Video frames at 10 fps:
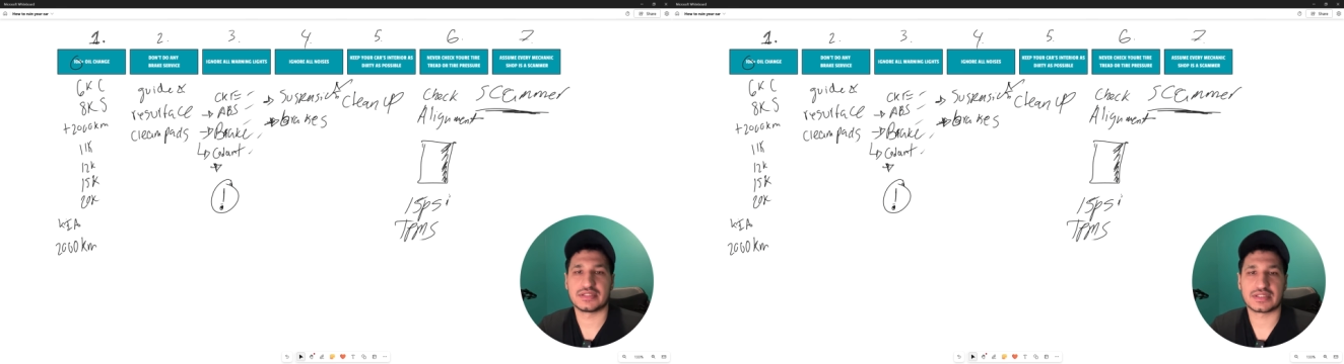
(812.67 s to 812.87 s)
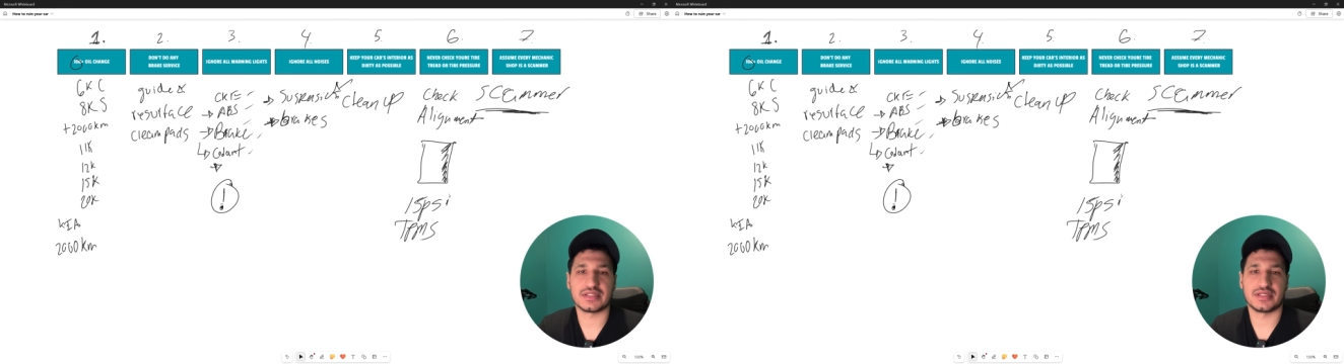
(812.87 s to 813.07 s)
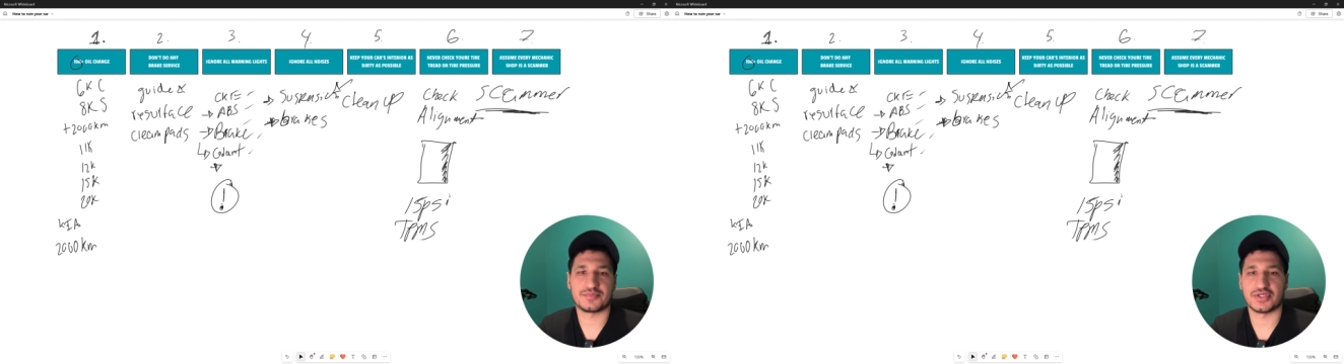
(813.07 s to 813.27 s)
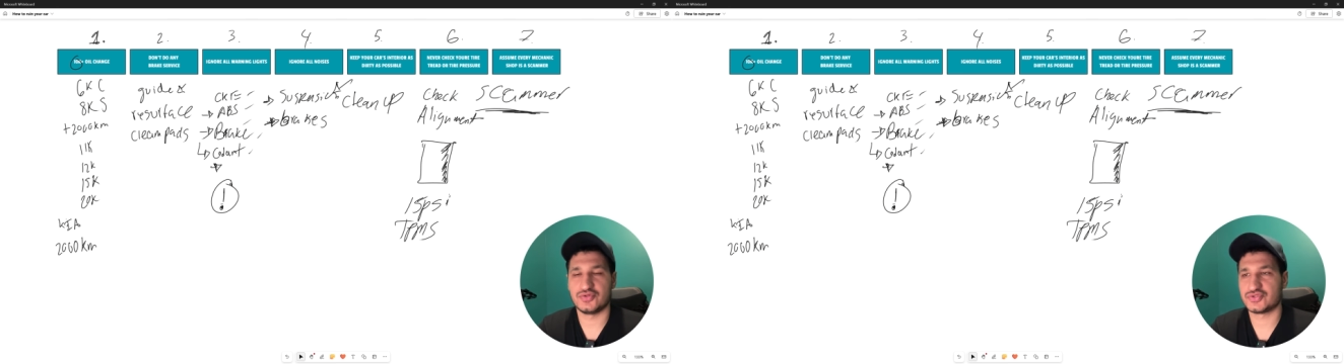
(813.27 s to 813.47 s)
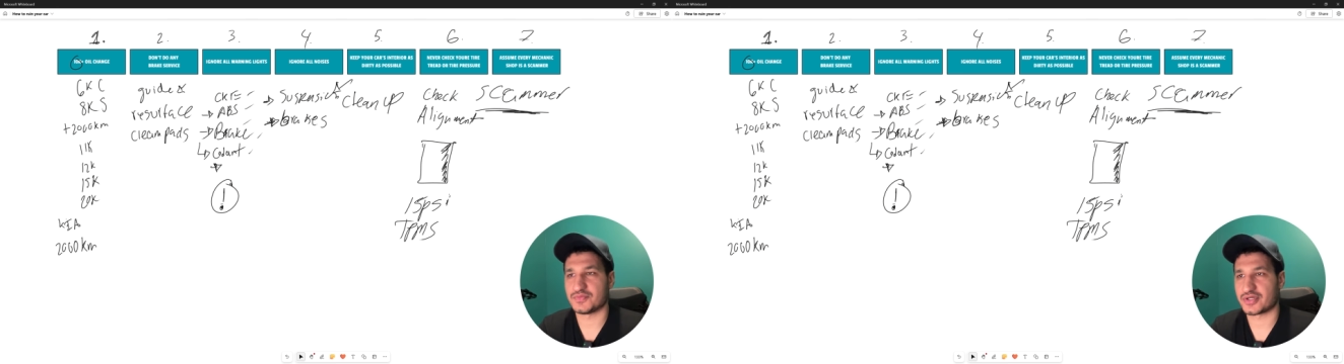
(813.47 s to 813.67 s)
clean up the
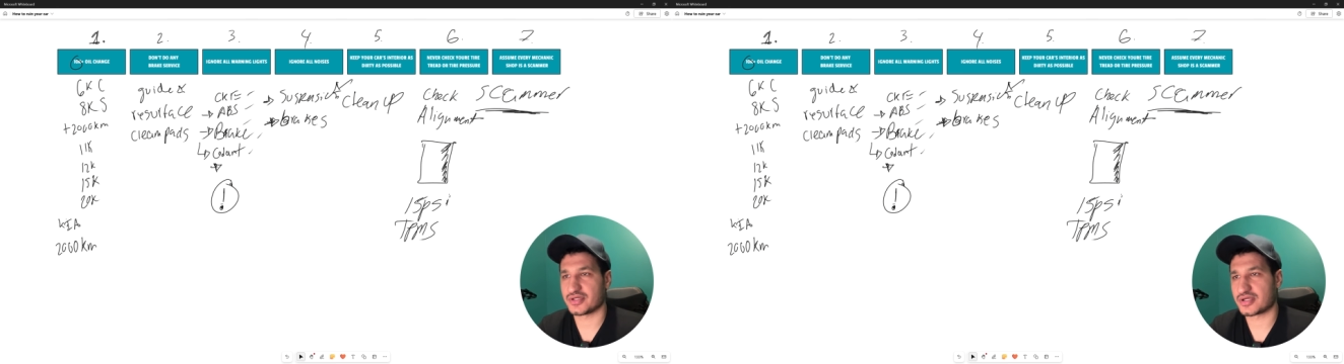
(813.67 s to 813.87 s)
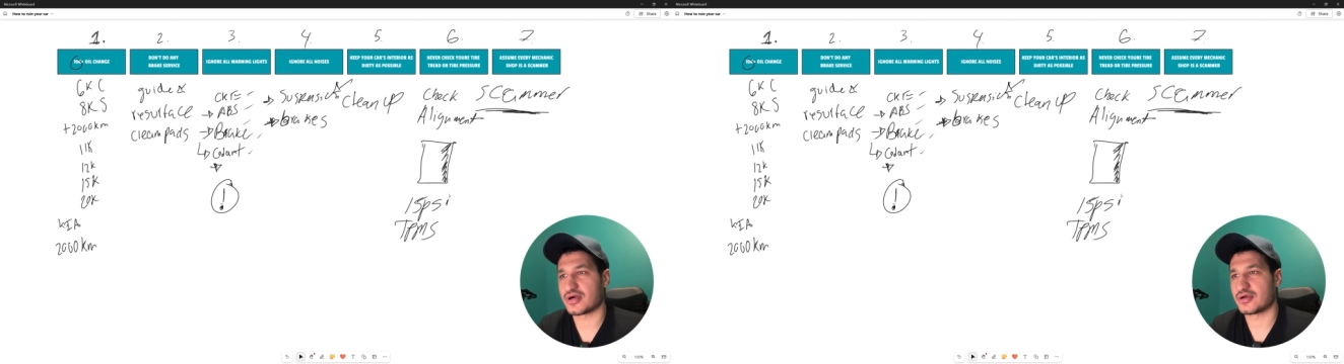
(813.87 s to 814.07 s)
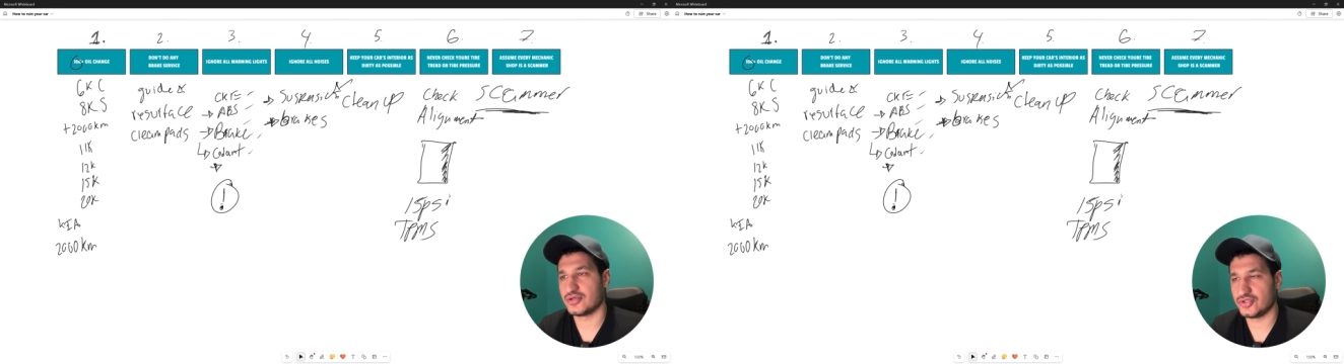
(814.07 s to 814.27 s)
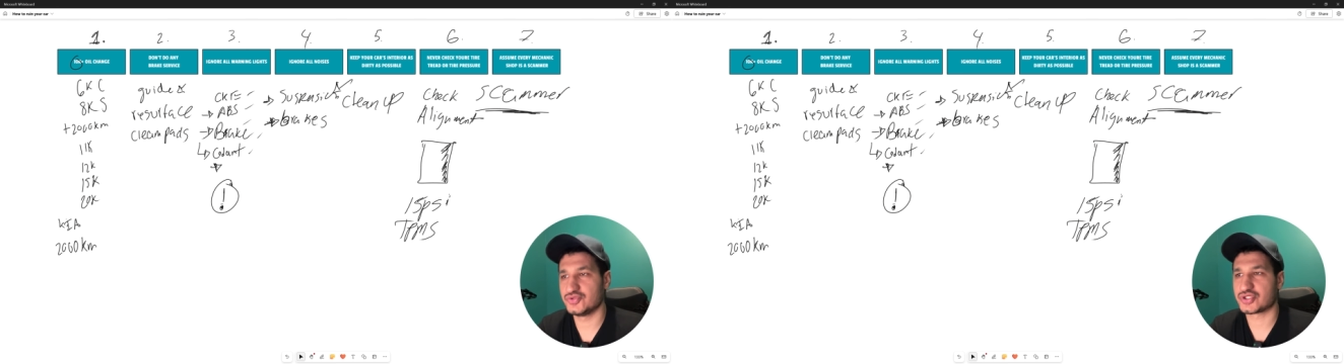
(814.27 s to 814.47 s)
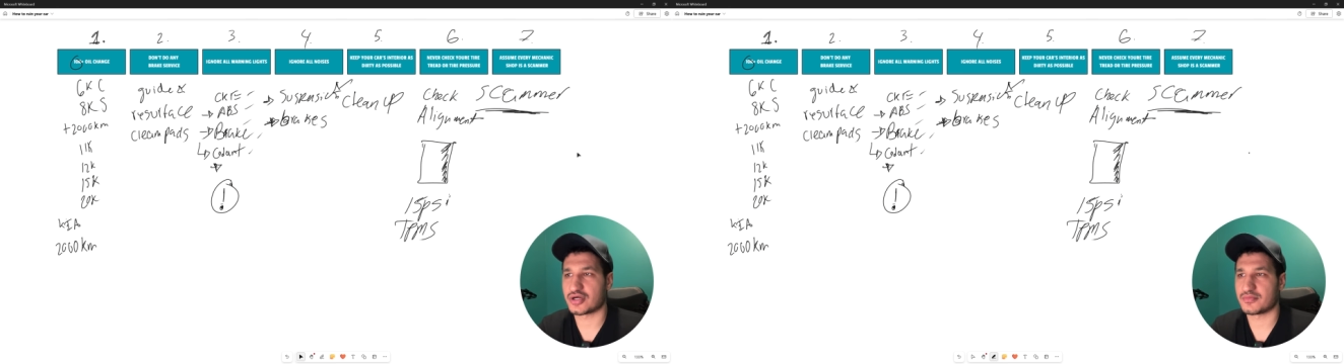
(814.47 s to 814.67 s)

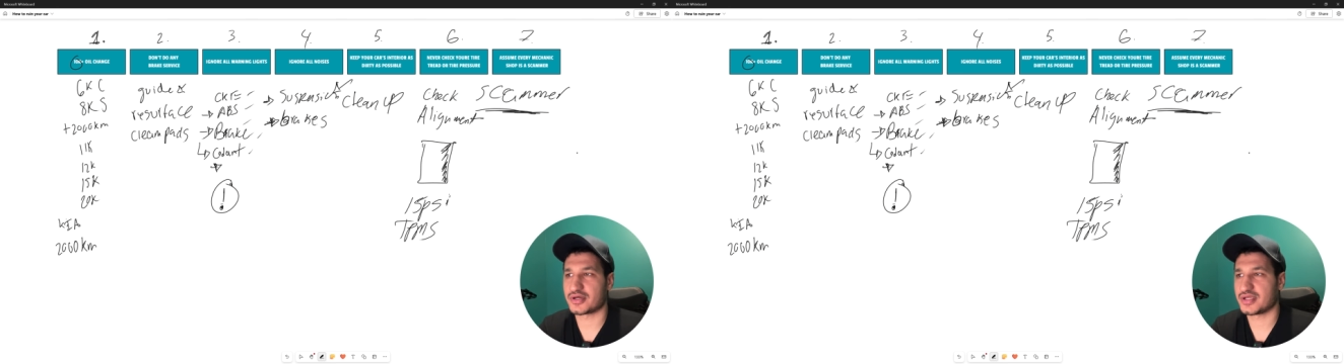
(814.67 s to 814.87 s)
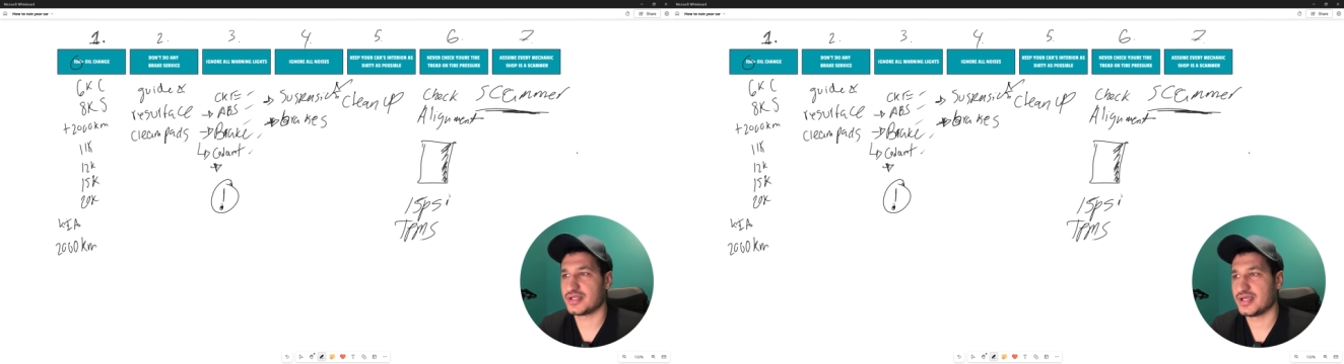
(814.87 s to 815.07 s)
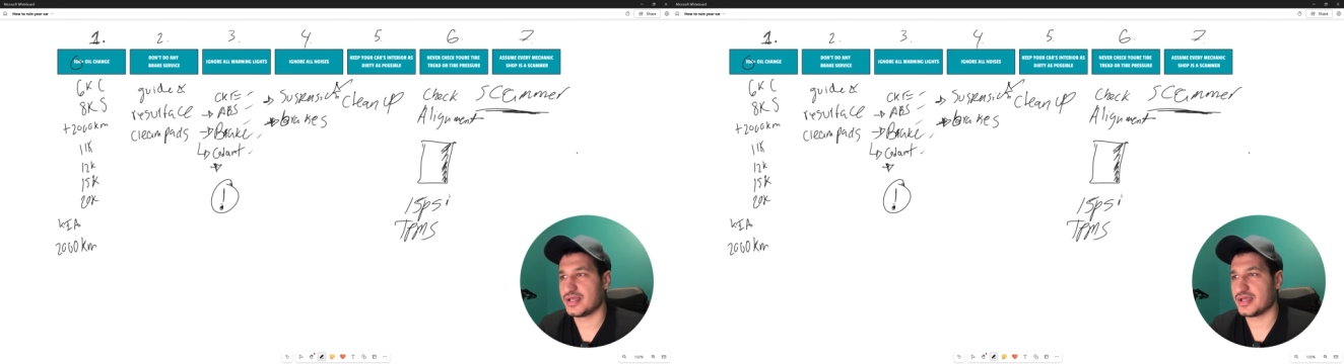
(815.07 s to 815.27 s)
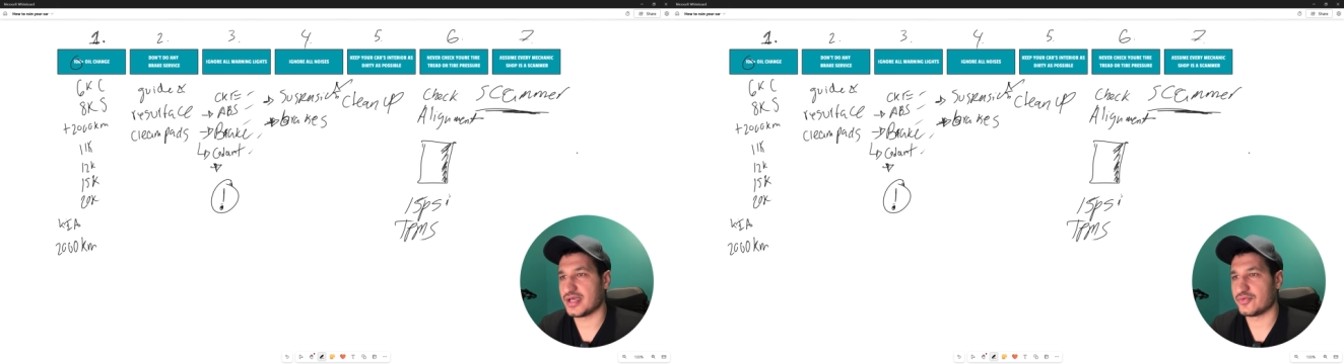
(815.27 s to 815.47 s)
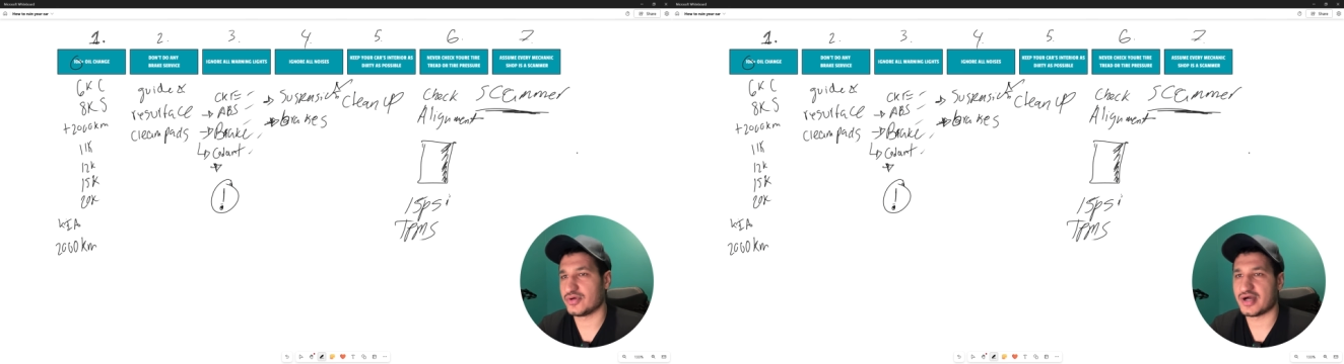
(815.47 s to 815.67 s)
used car market,
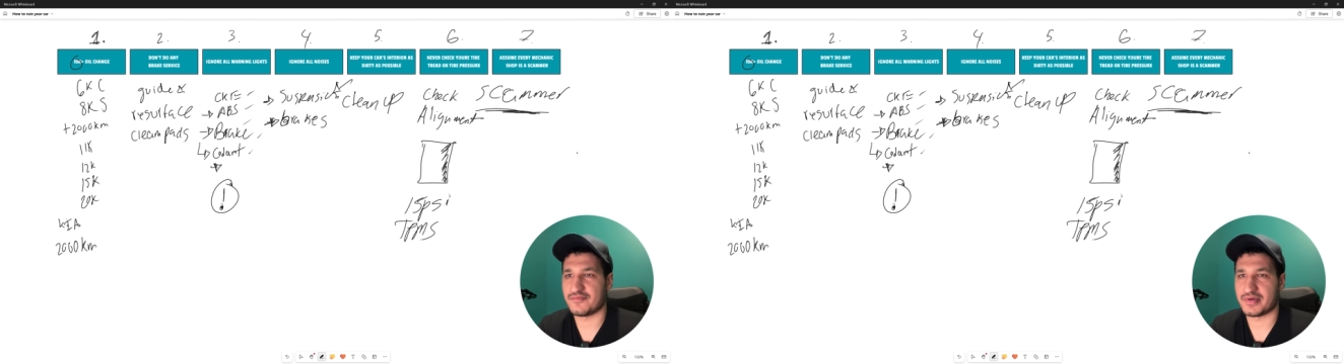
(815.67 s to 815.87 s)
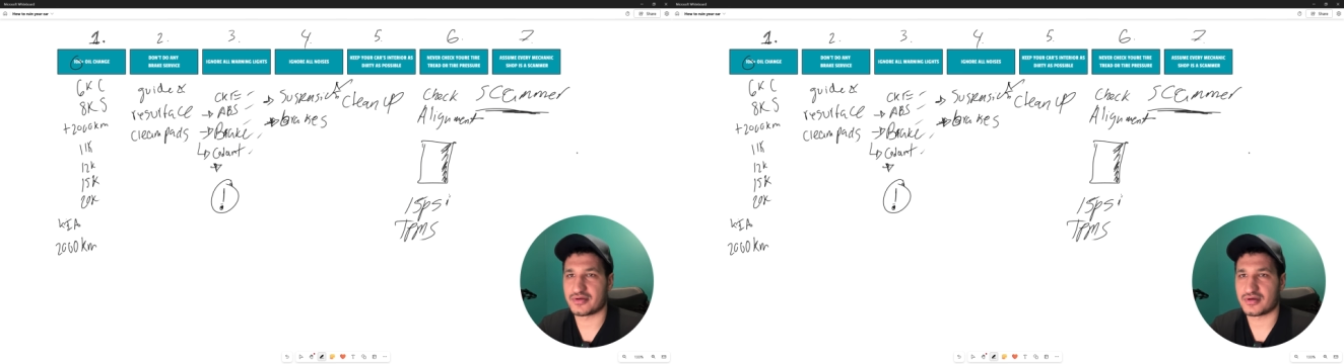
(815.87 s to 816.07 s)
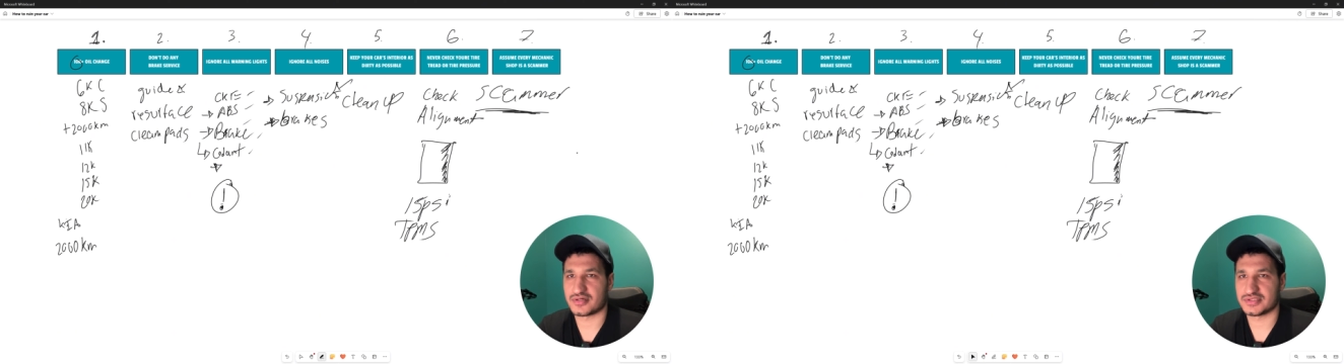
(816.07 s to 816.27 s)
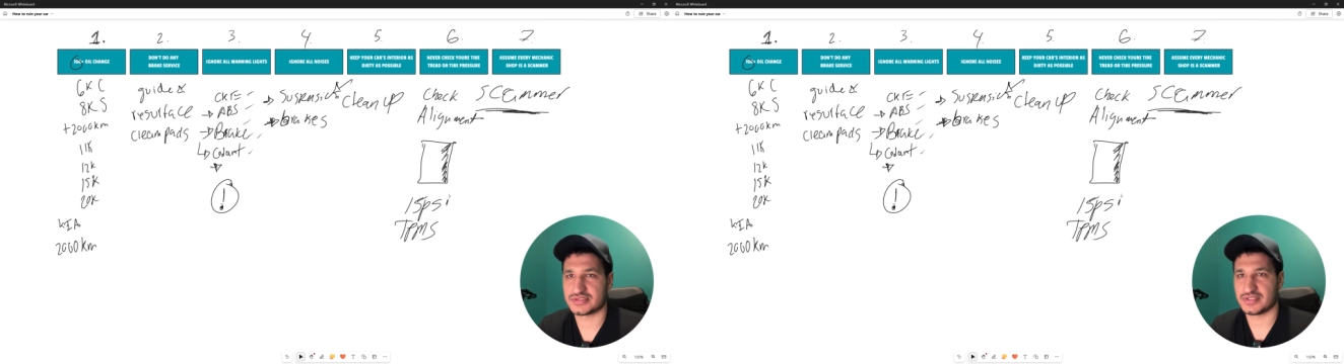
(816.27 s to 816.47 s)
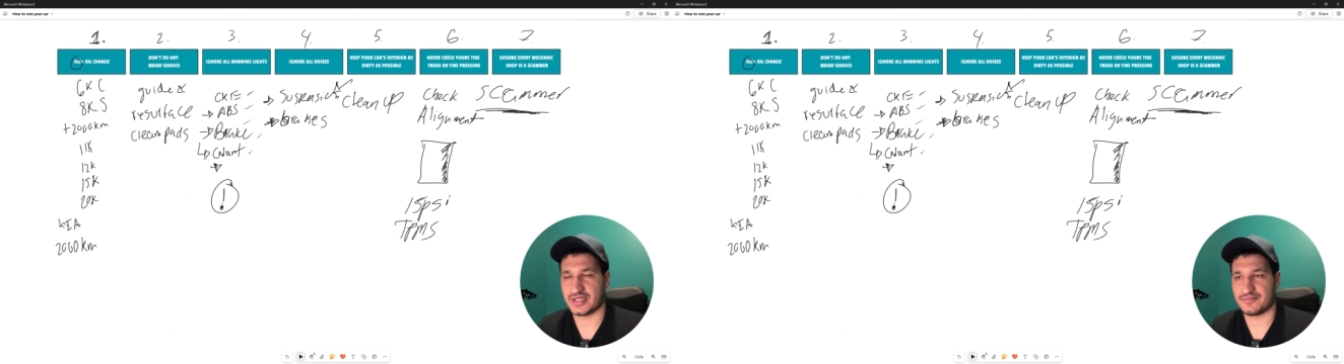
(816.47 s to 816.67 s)
and we'll have better
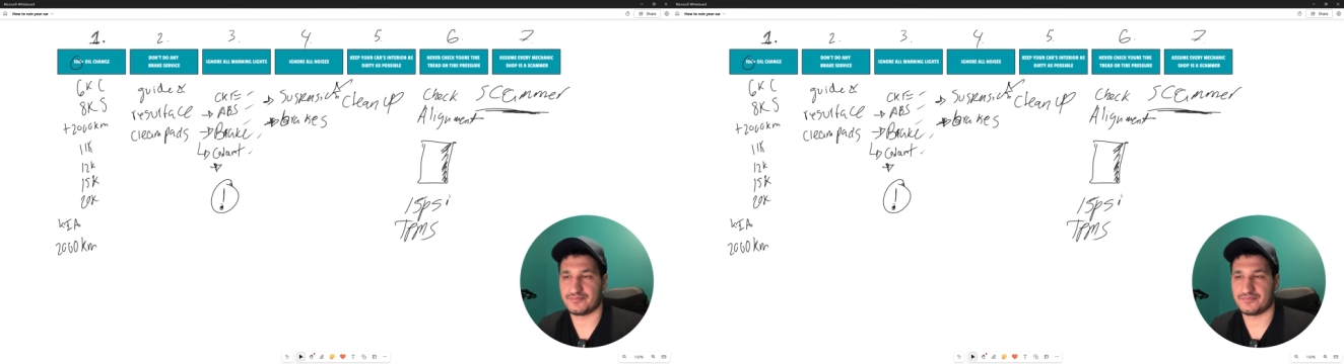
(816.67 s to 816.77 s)
cars